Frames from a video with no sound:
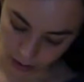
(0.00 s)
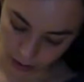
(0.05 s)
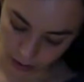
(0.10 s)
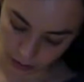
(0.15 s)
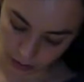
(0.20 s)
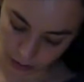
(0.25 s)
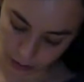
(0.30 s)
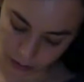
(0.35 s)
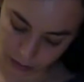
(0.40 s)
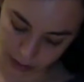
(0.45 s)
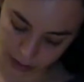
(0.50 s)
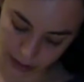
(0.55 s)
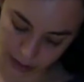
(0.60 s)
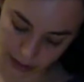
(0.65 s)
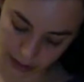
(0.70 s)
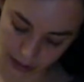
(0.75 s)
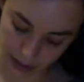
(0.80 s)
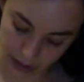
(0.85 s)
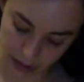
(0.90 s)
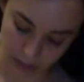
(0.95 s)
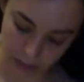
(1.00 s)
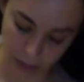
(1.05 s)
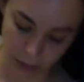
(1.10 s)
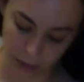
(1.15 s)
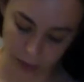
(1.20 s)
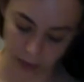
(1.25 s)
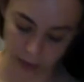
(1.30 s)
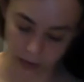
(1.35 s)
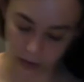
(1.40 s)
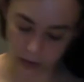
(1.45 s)
everybody cares
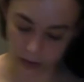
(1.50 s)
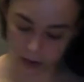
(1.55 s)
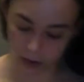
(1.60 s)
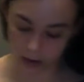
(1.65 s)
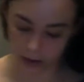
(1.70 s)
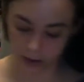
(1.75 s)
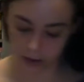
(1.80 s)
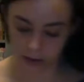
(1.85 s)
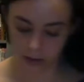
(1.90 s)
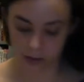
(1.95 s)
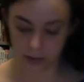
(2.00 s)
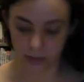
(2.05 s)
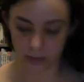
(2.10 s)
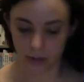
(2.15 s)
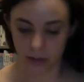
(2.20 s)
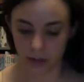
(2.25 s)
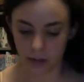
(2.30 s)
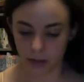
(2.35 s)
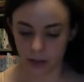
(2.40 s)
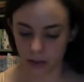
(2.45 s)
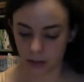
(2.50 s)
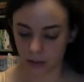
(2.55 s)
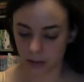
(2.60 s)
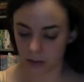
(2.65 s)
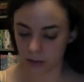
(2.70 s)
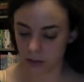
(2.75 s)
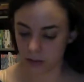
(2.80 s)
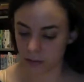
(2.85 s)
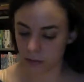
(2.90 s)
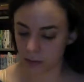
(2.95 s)
about cognitively
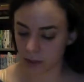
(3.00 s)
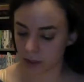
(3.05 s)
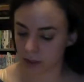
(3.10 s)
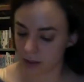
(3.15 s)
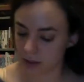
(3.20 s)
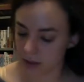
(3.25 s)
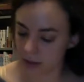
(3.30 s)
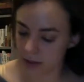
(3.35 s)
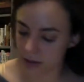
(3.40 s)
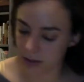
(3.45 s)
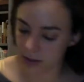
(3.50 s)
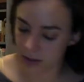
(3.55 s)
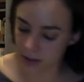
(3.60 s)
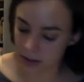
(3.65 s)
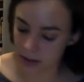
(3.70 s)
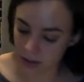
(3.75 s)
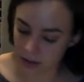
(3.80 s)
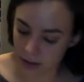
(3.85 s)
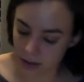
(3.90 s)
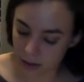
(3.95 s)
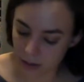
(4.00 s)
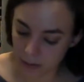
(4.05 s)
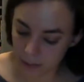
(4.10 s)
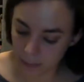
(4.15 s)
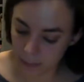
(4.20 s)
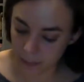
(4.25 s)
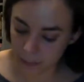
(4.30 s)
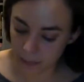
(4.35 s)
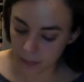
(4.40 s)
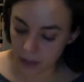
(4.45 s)
being consistent.
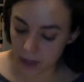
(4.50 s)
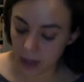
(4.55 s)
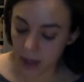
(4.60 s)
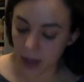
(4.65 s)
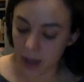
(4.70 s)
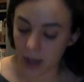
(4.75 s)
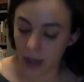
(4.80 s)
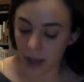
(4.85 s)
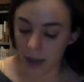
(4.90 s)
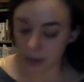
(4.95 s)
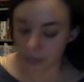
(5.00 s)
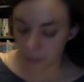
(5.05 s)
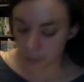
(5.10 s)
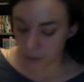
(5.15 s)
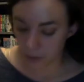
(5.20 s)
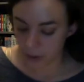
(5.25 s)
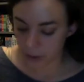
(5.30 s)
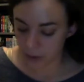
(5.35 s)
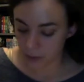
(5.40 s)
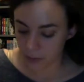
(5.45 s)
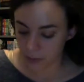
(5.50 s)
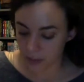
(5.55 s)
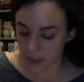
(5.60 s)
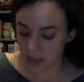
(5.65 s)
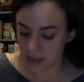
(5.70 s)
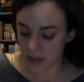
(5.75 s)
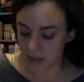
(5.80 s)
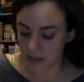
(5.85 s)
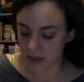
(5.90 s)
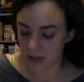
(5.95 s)
And in part
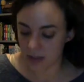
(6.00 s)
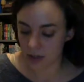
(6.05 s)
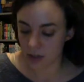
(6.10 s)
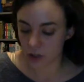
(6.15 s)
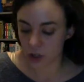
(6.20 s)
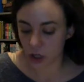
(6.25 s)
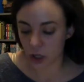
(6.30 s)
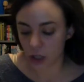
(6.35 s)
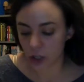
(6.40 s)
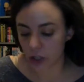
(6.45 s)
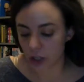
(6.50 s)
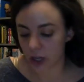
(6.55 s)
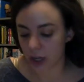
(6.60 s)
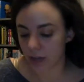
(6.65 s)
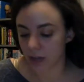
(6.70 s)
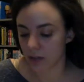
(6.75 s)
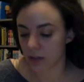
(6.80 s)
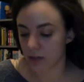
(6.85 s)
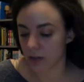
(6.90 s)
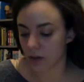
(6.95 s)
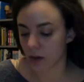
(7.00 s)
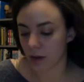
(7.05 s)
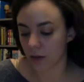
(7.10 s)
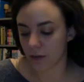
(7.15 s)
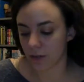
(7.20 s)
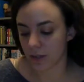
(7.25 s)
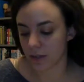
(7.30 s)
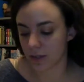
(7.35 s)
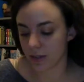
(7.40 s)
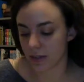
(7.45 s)
because a change in attitude
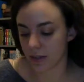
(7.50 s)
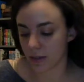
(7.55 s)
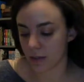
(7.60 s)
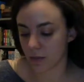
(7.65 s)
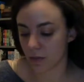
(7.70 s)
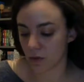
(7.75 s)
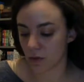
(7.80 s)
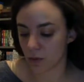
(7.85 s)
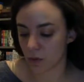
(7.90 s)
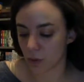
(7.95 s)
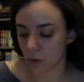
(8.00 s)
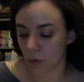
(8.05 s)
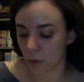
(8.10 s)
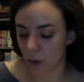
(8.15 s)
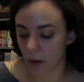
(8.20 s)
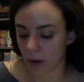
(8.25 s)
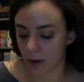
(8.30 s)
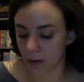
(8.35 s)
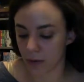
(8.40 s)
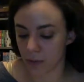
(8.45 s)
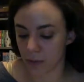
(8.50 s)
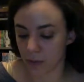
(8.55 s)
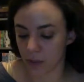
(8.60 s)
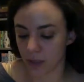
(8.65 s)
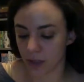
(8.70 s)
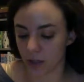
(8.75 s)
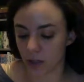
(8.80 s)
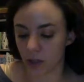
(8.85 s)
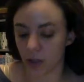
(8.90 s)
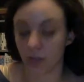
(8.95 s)
often seems to require the
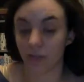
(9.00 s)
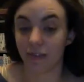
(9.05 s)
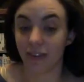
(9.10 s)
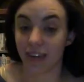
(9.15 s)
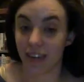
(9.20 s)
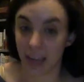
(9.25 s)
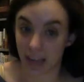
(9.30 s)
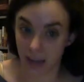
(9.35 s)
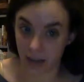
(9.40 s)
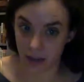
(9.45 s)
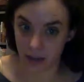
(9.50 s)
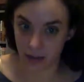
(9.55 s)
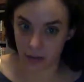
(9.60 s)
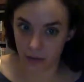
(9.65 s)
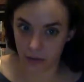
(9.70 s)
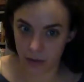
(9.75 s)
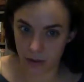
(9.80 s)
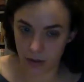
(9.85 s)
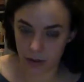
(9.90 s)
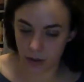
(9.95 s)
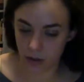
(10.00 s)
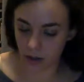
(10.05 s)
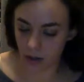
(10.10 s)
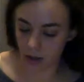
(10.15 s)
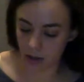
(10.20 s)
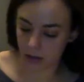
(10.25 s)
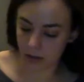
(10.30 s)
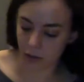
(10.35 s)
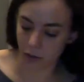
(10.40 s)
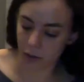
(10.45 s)
production of negative
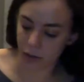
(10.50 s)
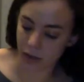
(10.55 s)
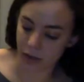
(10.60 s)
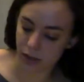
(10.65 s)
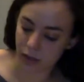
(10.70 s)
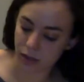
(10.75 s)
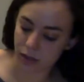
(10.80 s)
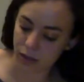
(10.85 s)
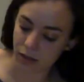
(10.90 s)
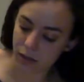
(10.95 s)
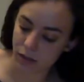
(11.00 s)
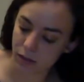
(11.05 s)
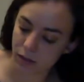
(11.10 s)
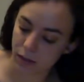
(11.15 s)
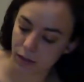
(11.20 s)
consequences.